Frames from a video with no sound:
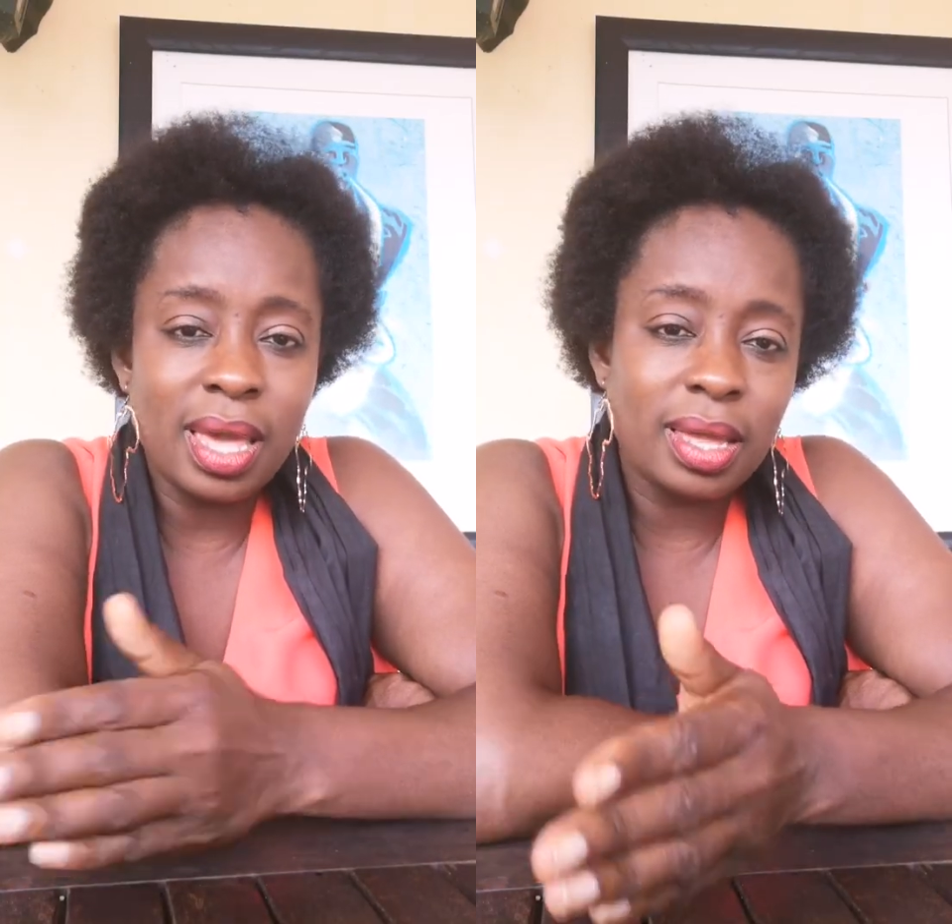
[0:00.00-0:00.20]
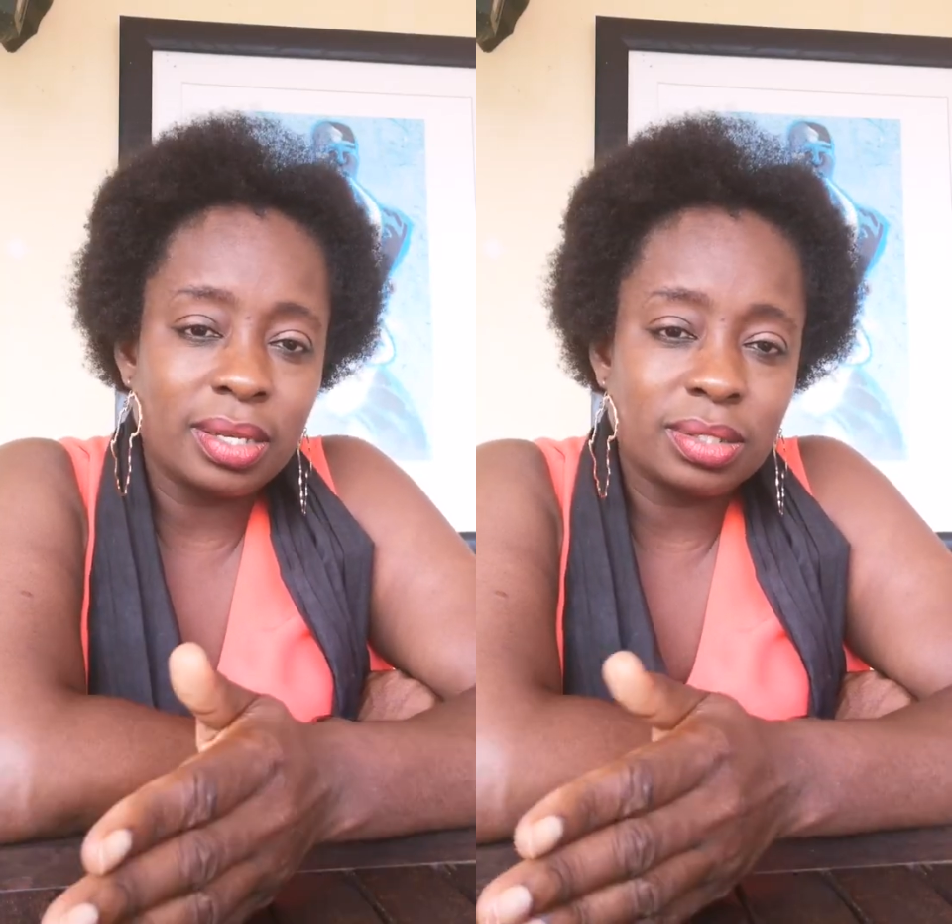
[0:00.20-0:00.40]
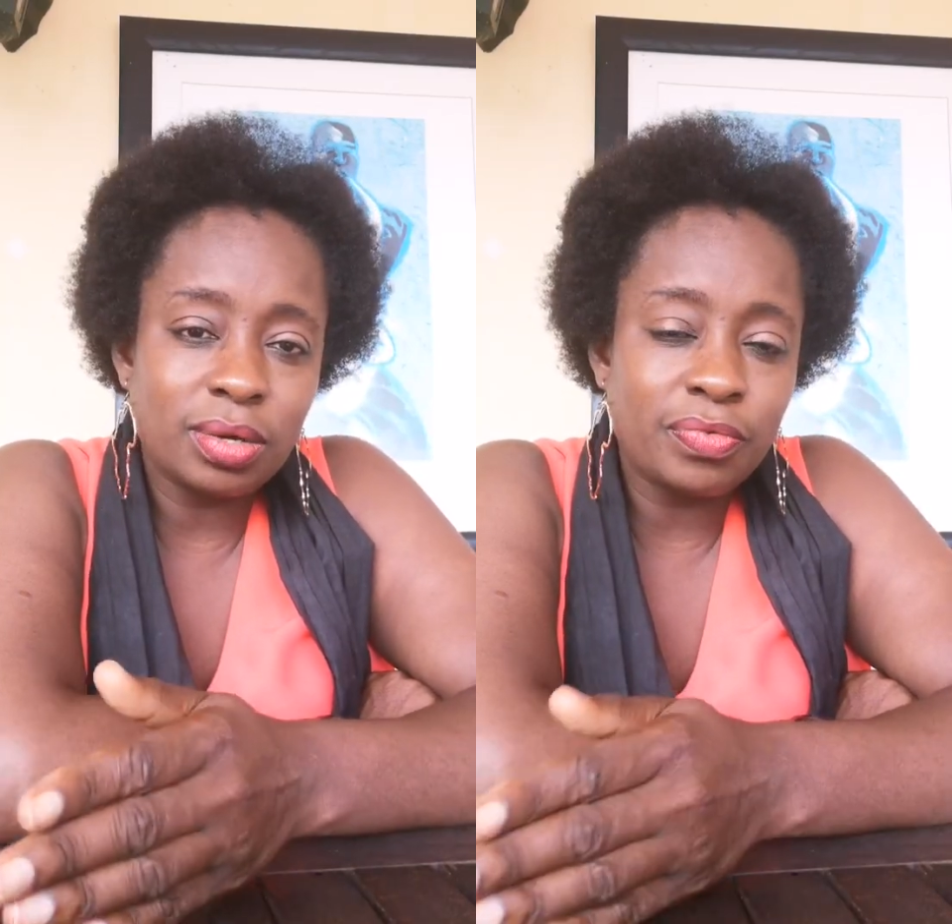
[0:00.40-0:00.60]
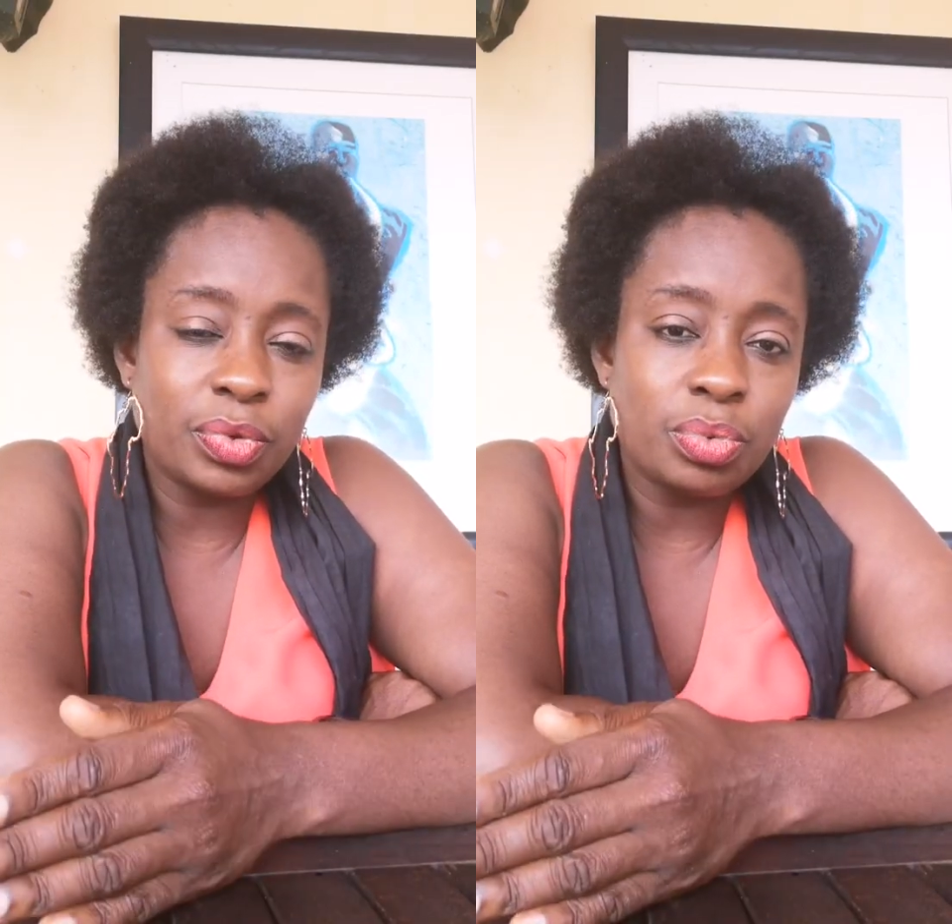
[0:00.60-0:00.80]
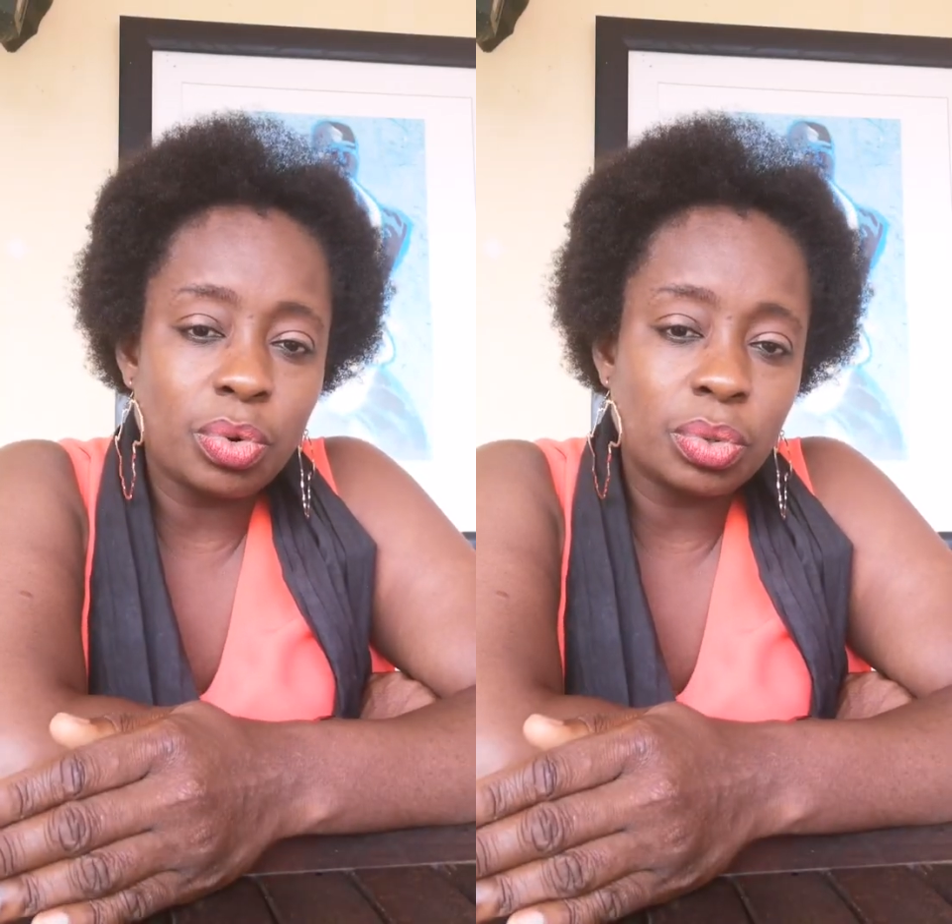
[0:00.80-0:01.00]
end of
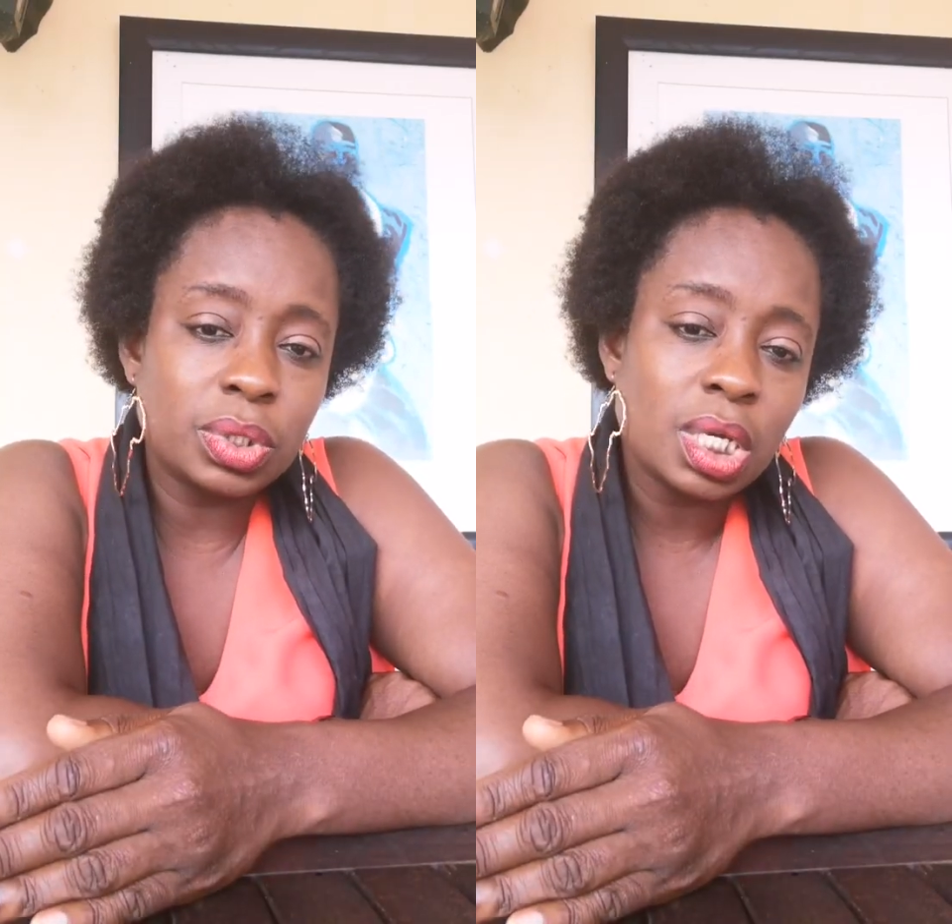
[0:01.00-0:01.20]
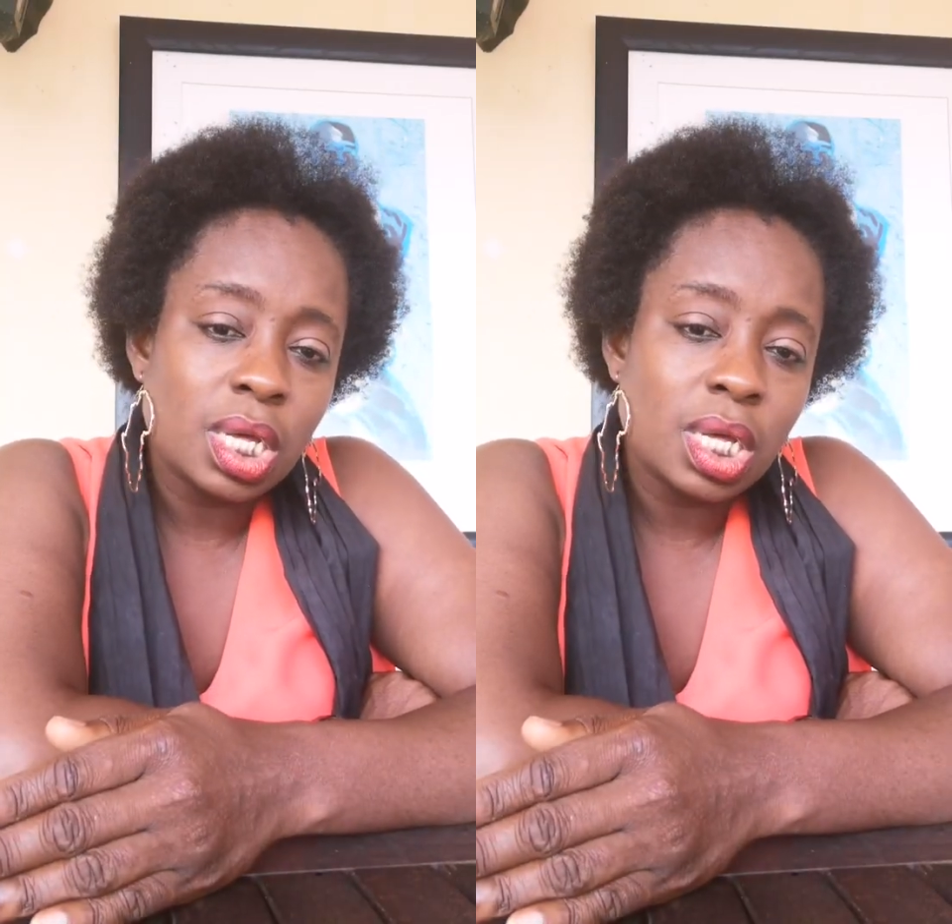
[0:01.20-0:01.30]
the road.